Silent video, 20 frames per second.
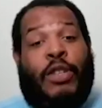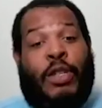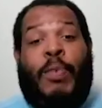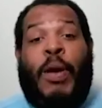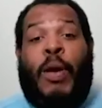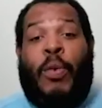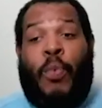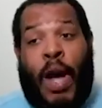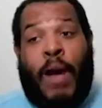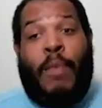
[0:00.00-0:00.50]

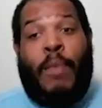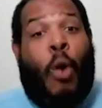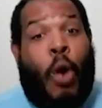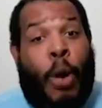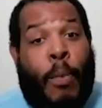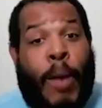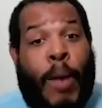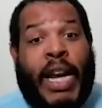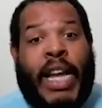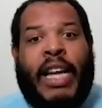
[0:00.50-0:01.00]
spend way
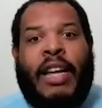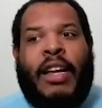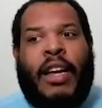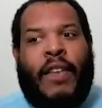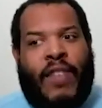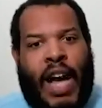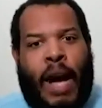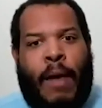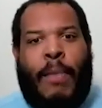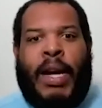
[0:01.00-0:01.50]
more money
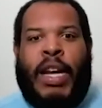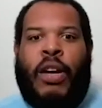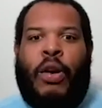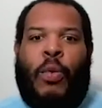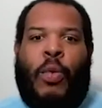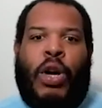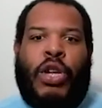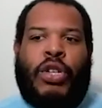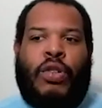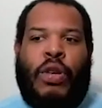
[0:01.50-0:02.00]
giving out money to
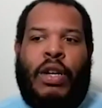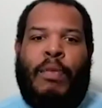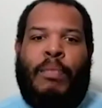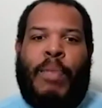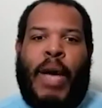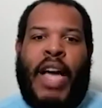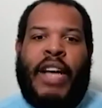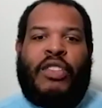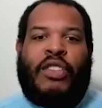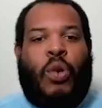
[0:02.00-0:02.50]
Wall Street and
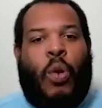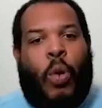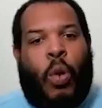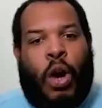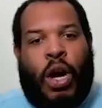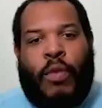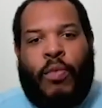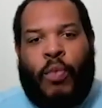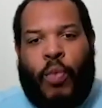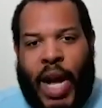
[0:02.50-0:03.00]
banks
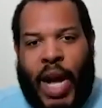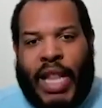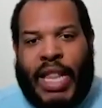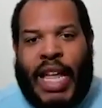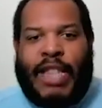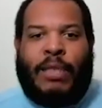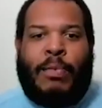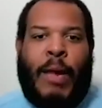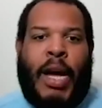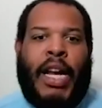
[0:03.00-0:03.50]
or way
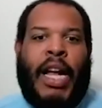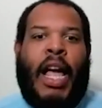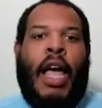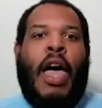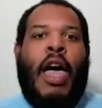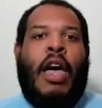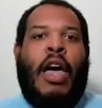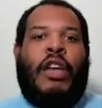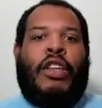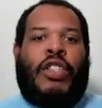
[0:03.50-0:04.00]
less money?
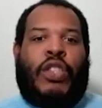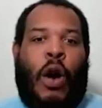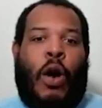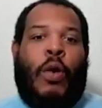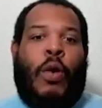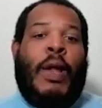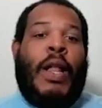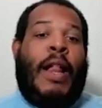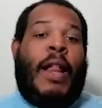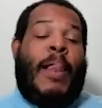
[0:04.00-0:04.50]

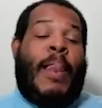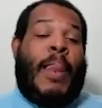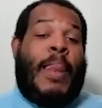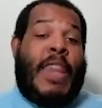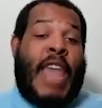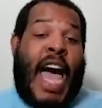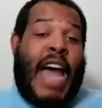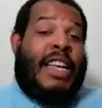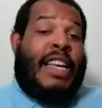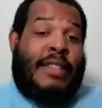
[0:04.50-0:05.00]
So
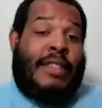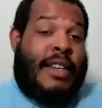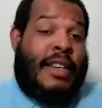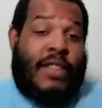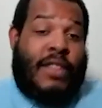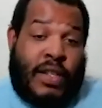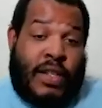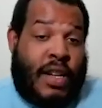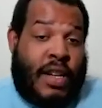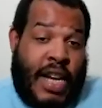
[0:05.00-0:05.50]
that is
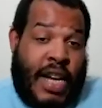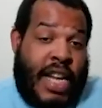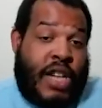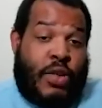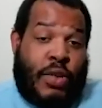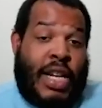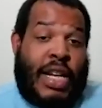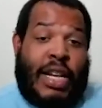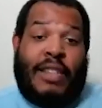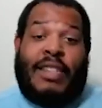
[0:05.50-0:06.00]
just an
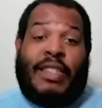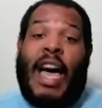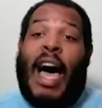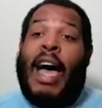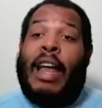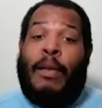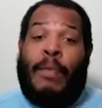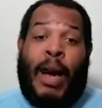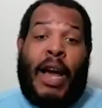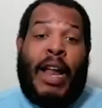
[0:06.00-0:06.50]
interesting
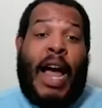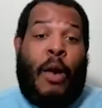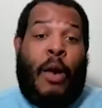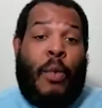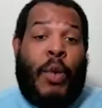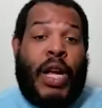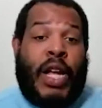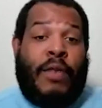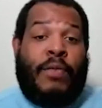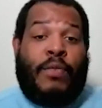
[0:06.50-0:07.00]
aside about how
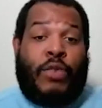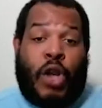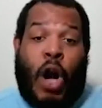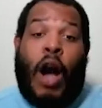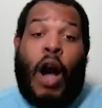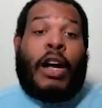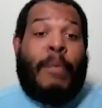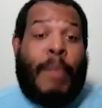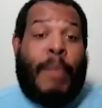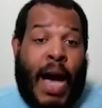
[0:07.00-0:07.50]
we
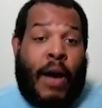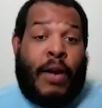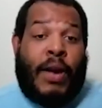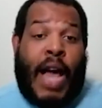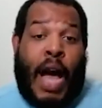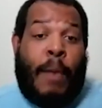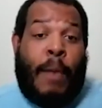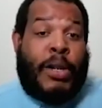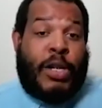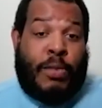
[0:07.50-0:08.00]
talk about
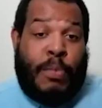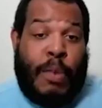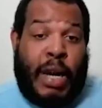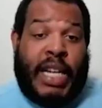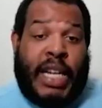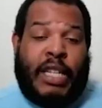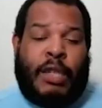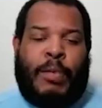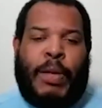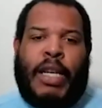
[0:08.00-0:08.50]
how much
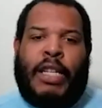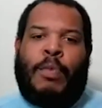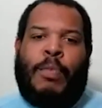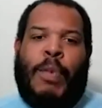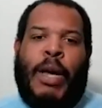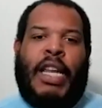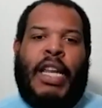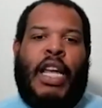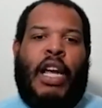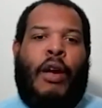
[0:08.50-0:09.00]
money is being
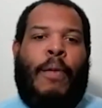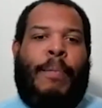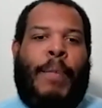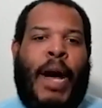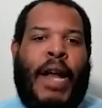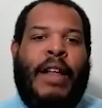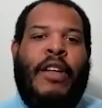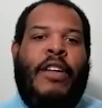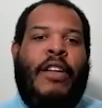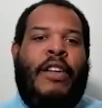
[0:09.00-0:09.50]
spent here.
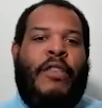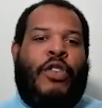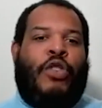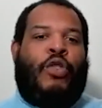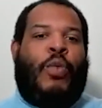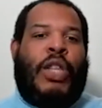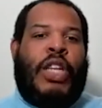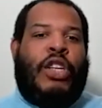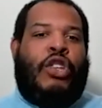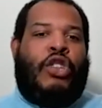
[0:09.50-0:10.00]
But
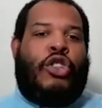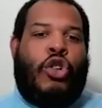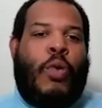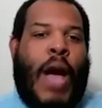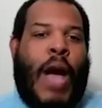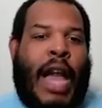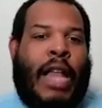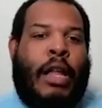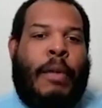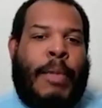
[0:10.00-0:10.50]
there's really
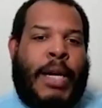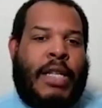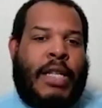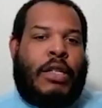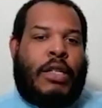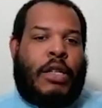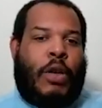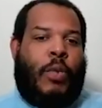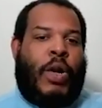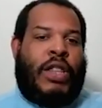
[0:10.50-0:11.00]
two
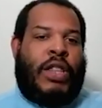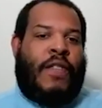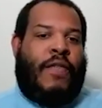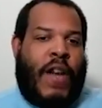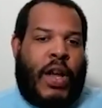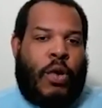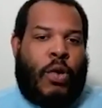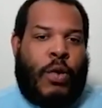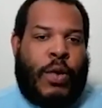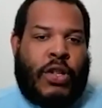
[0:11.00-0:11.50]
elements to what the
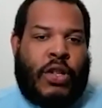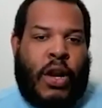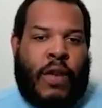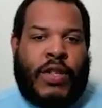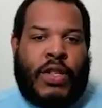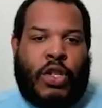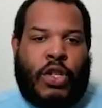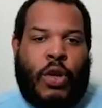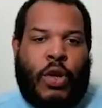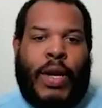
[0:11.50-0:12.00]
Federal
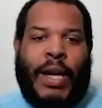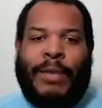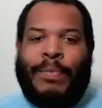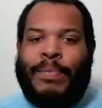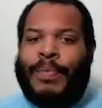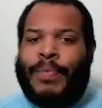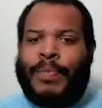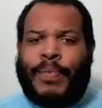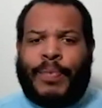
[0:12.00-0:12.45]
Reserve is doing.